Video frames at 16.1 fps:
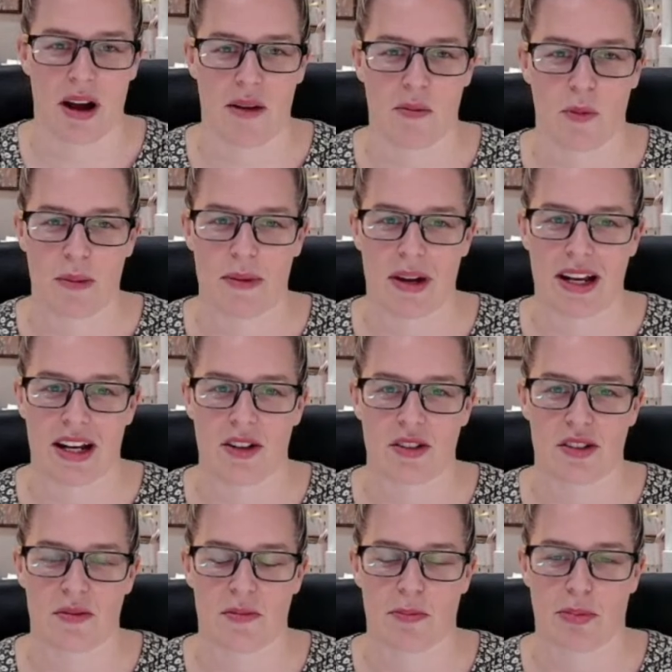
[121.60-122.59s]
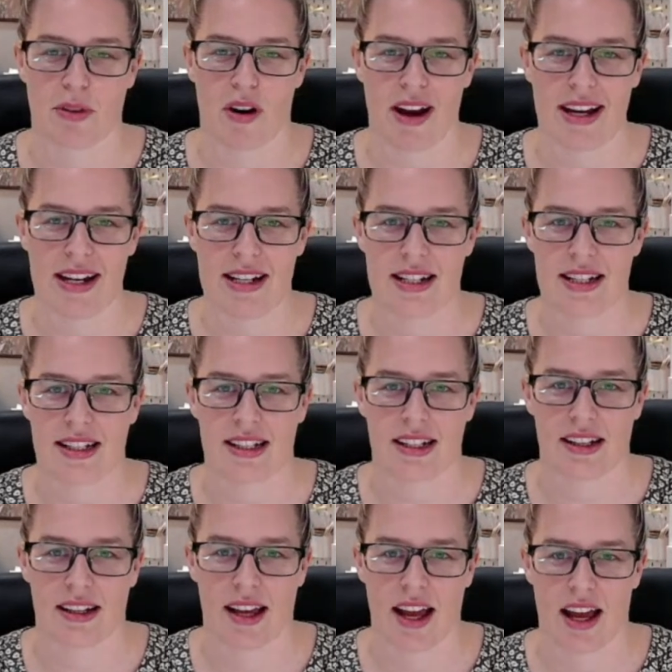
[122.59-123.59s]
we made lots of bright,
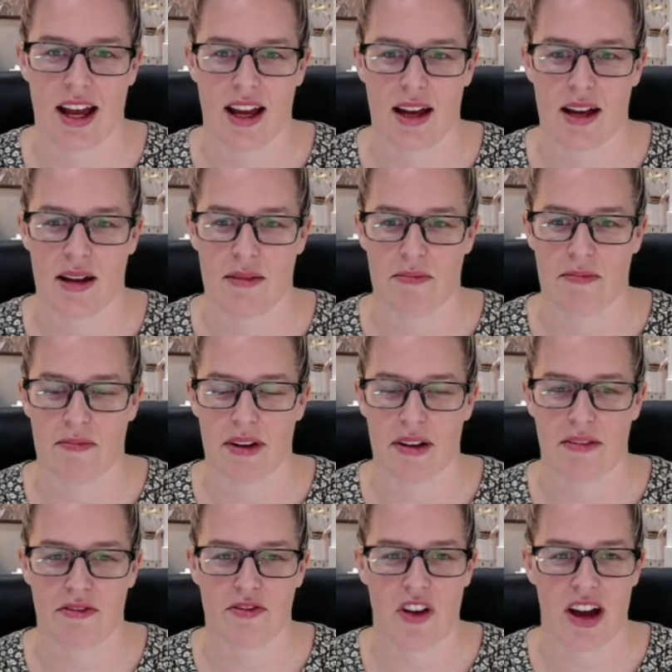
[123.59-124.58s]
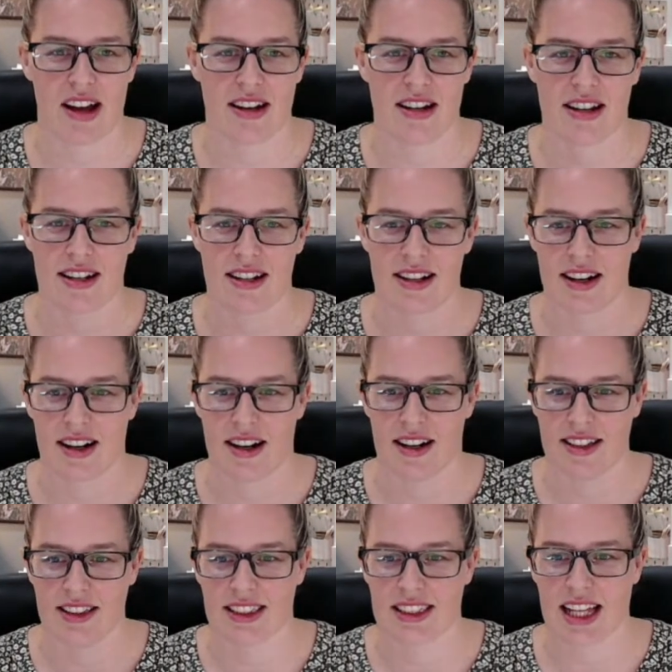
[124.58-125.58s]
fun
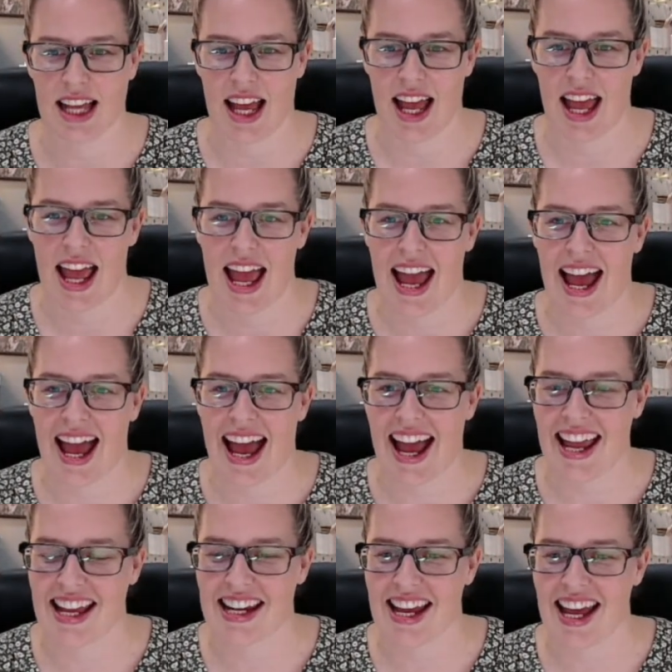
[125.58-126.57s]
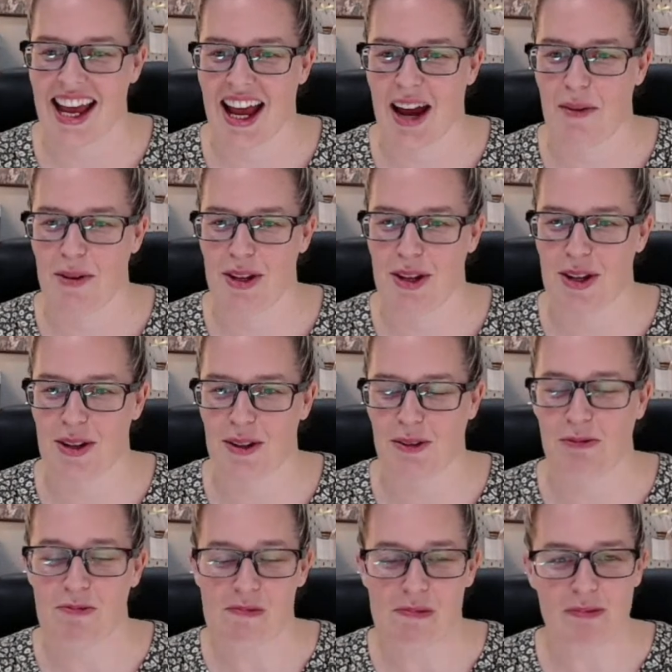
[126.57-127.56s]
cards. Hey, Annette, how are
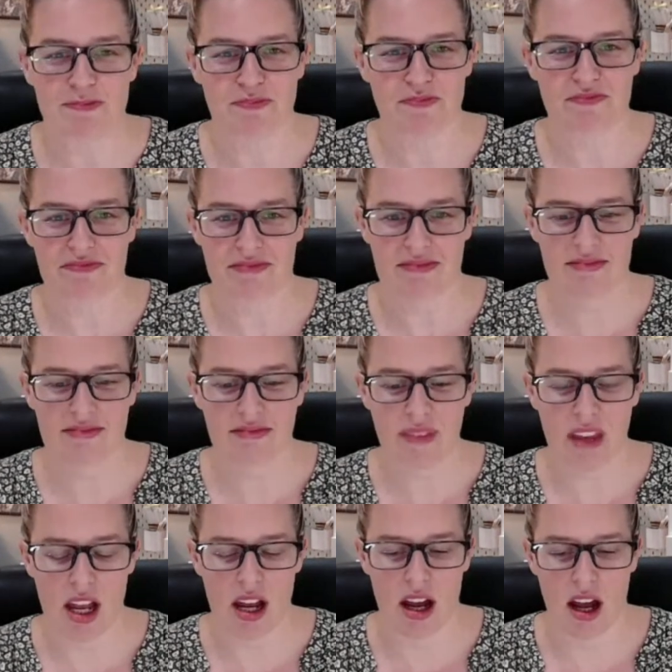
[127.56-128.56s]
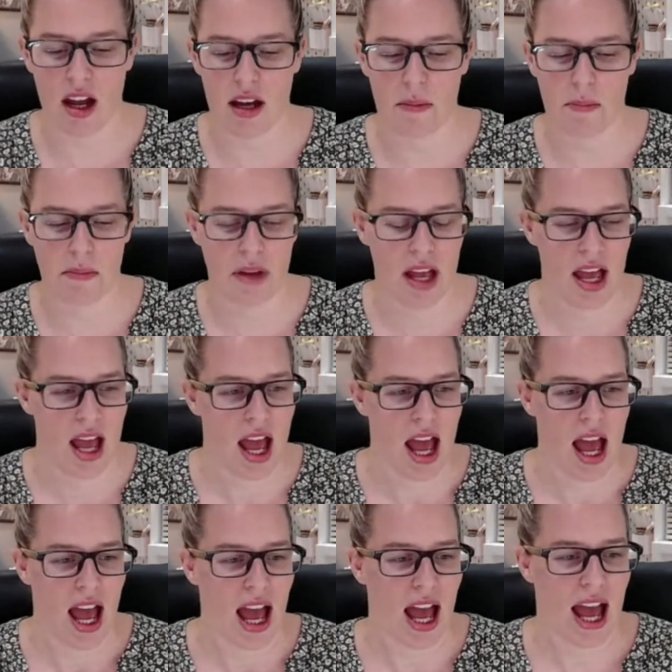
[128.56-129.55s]
you? And
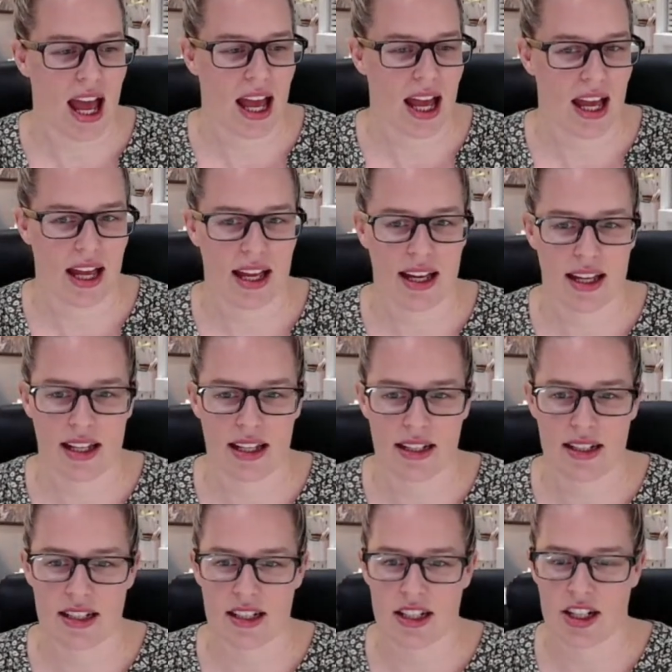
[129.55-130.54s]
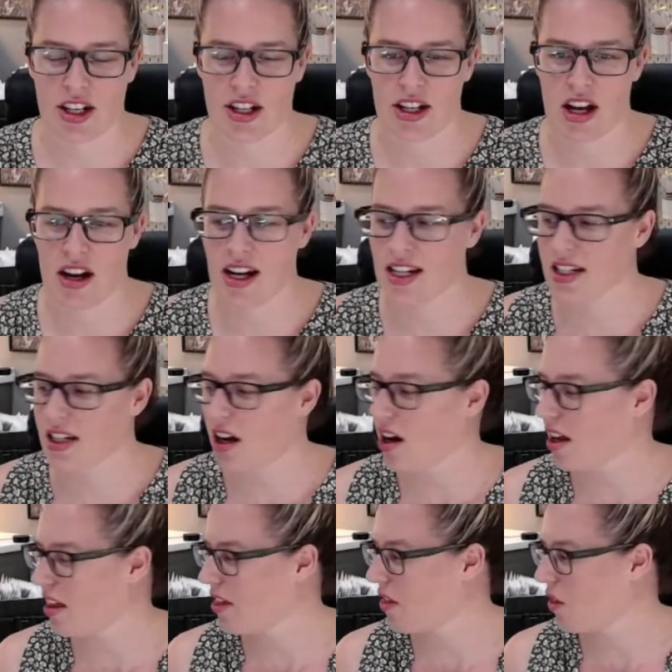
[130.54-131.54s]
tonight
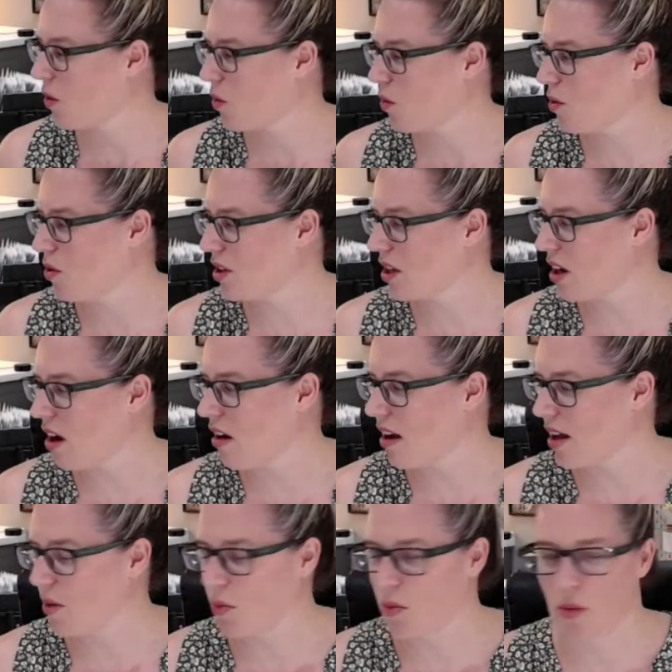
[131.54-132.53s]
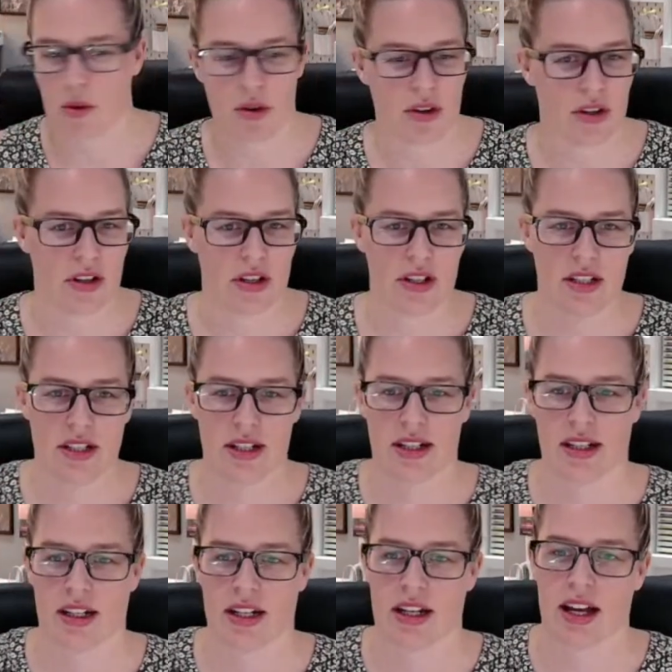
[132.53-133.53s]
I thought I would
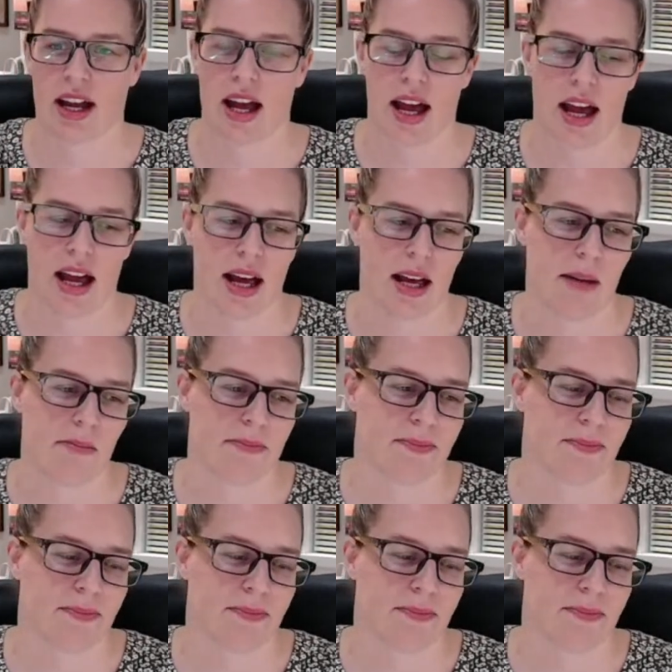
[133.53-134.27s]
have